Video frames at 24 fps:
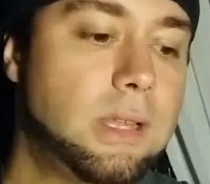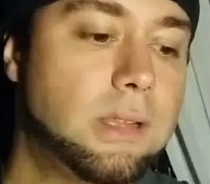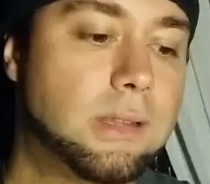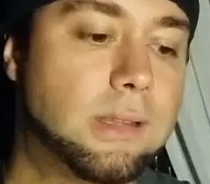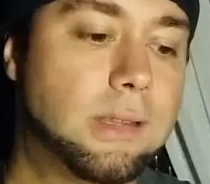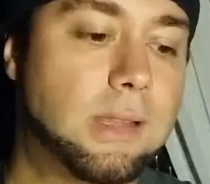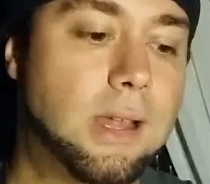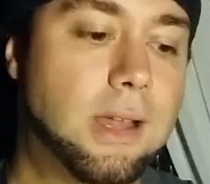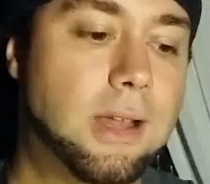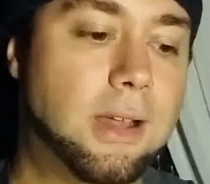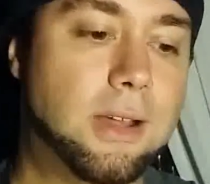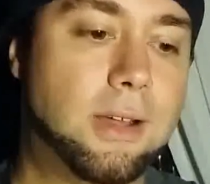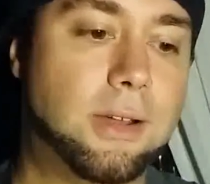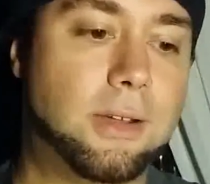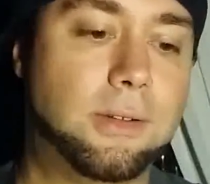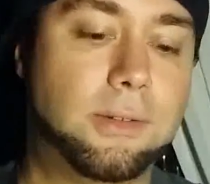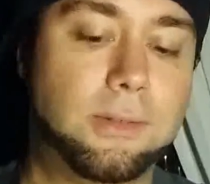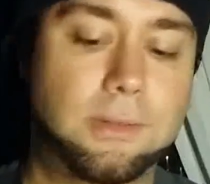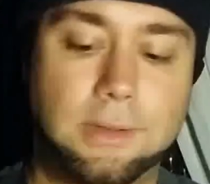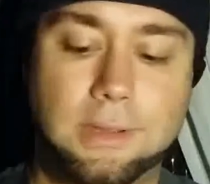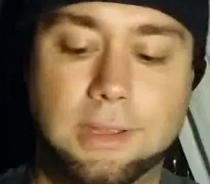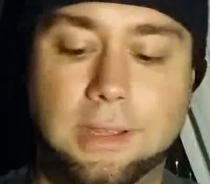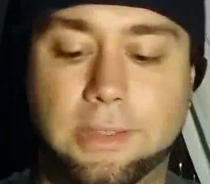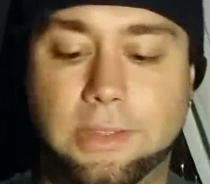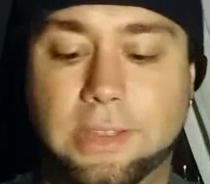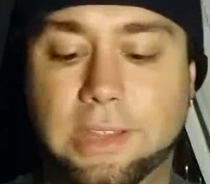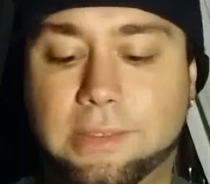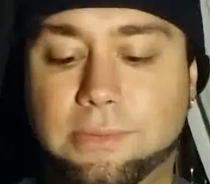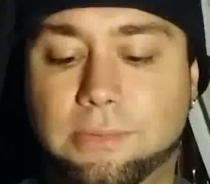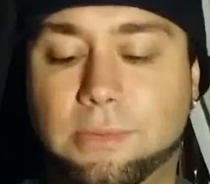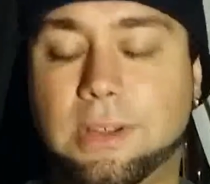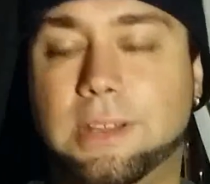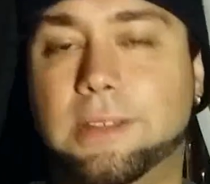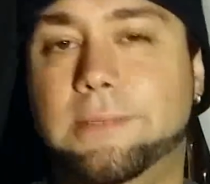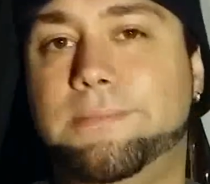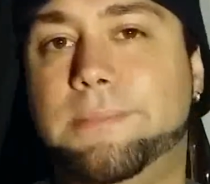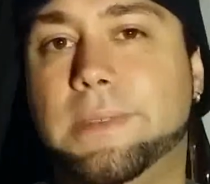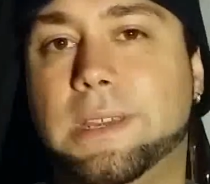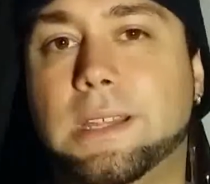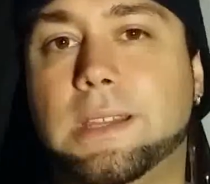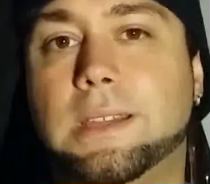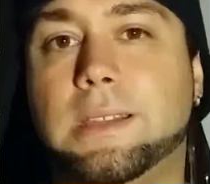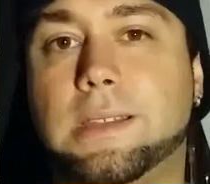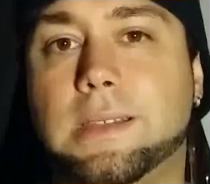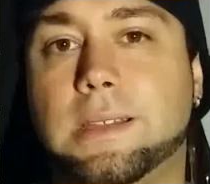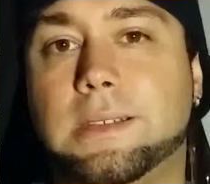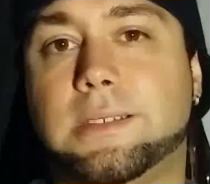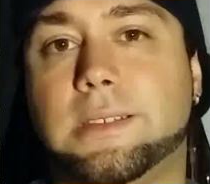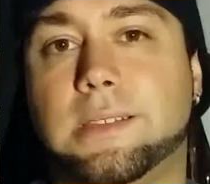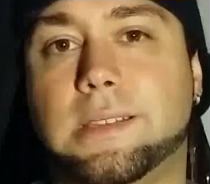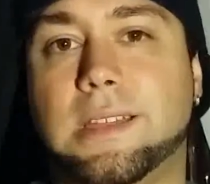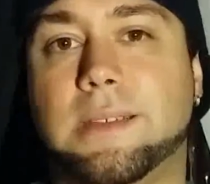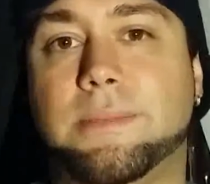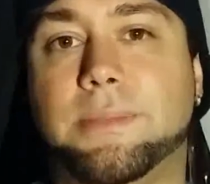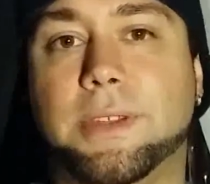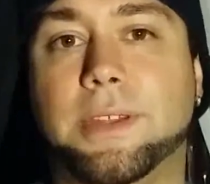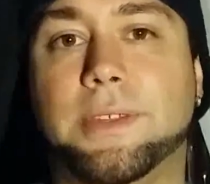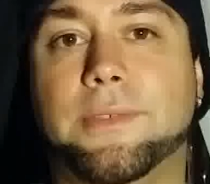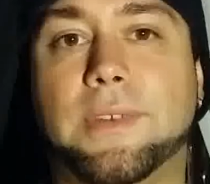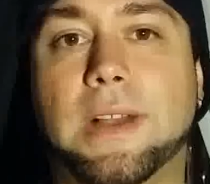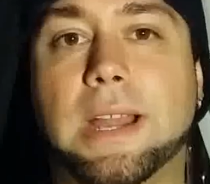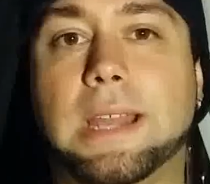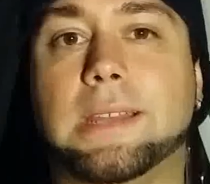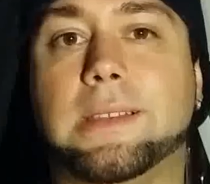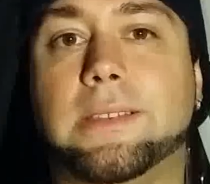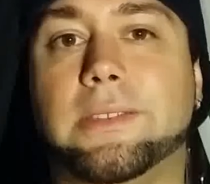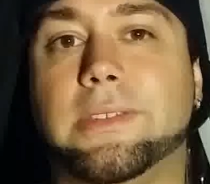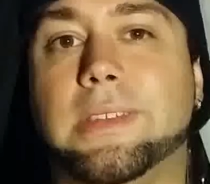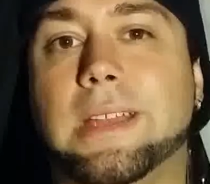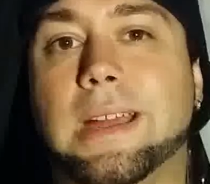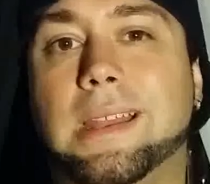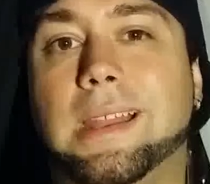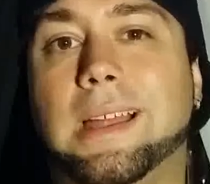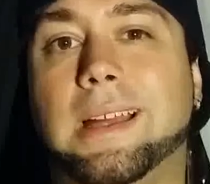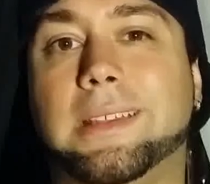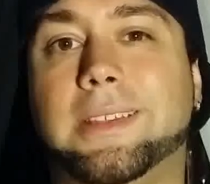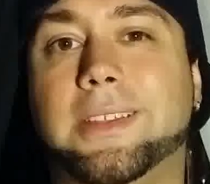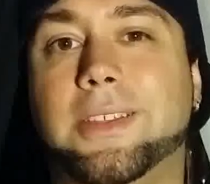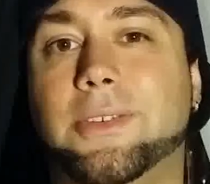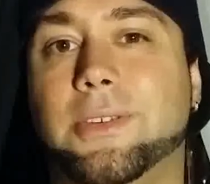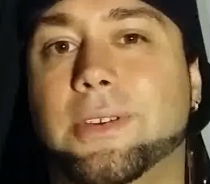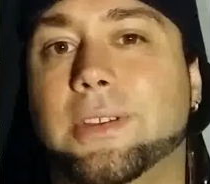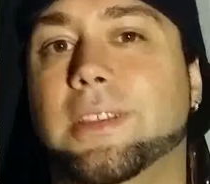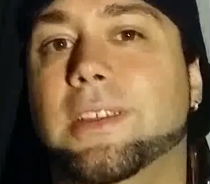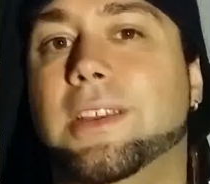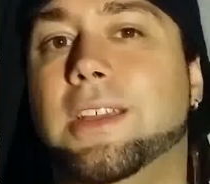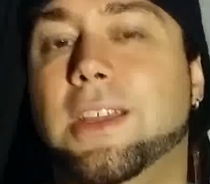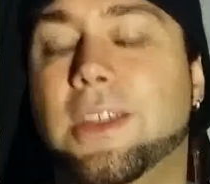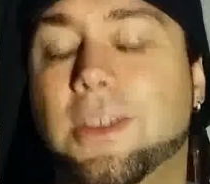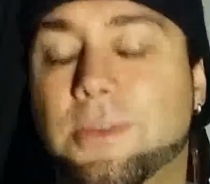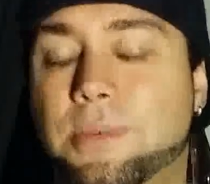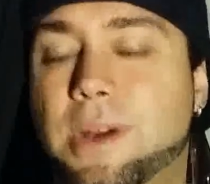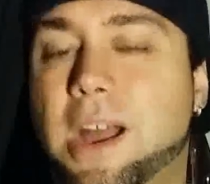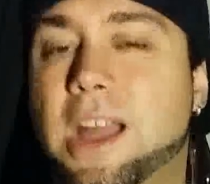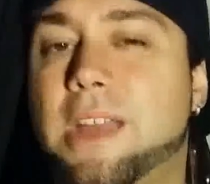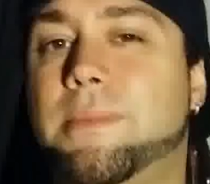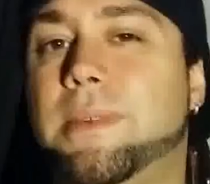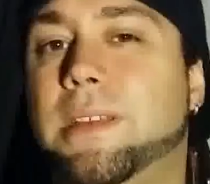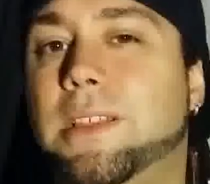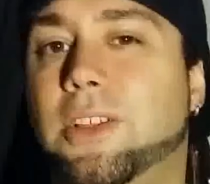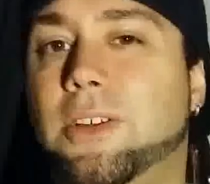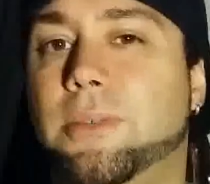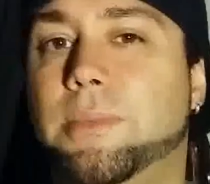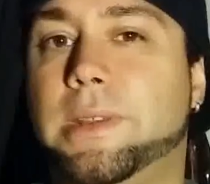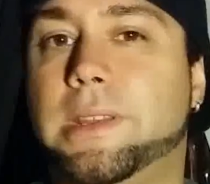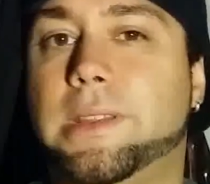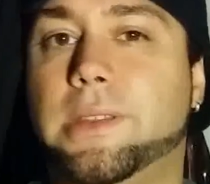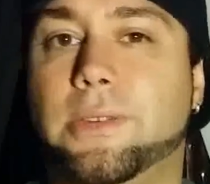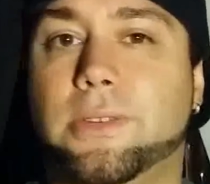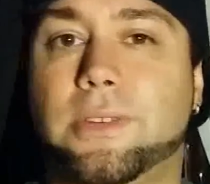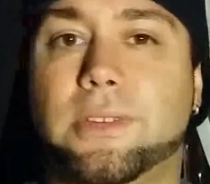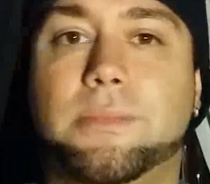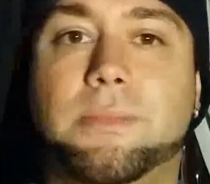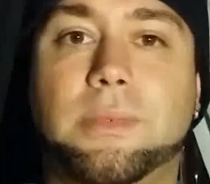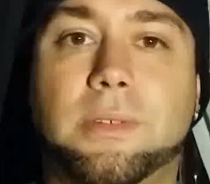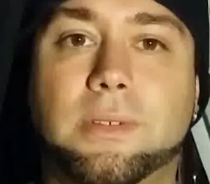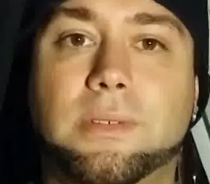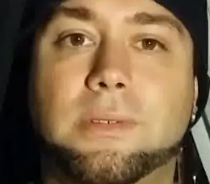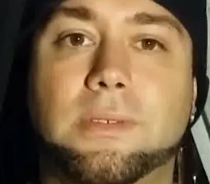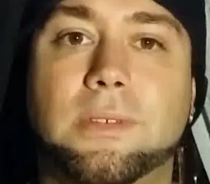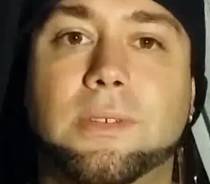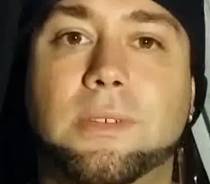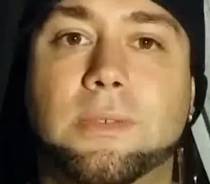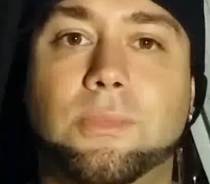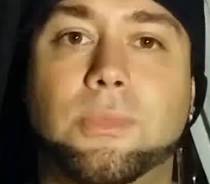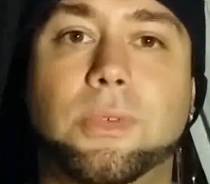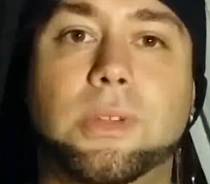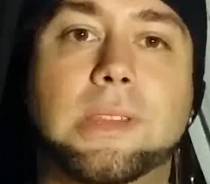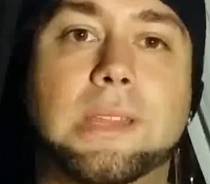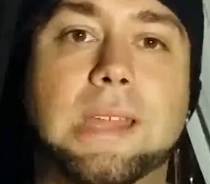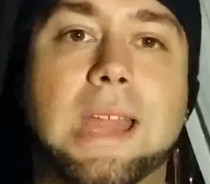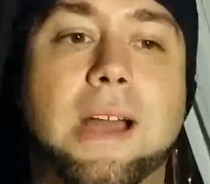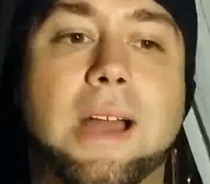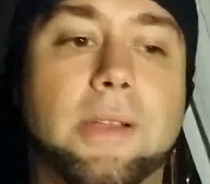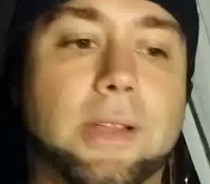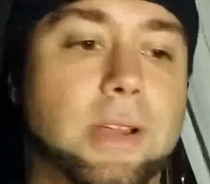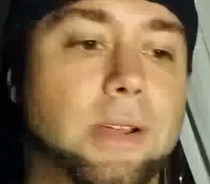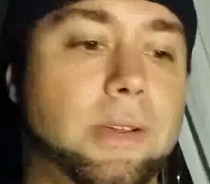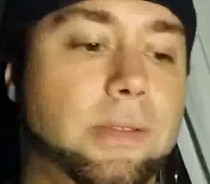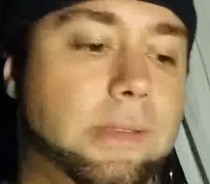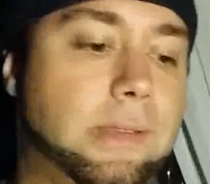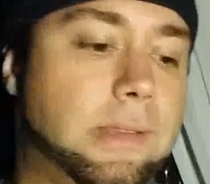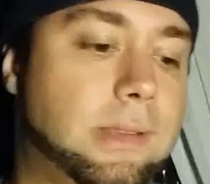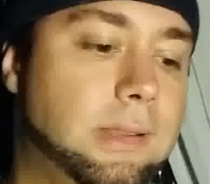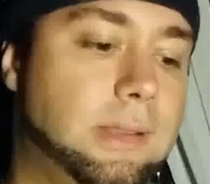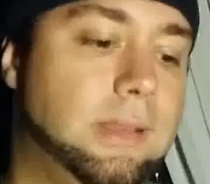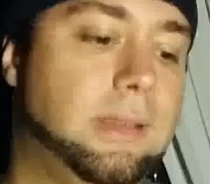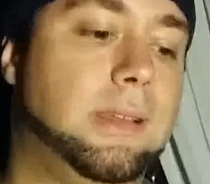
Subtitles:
So this one, because it's such a simple device and there's not a lot to it, probably be a little bit sooner, but we'll see how it goes.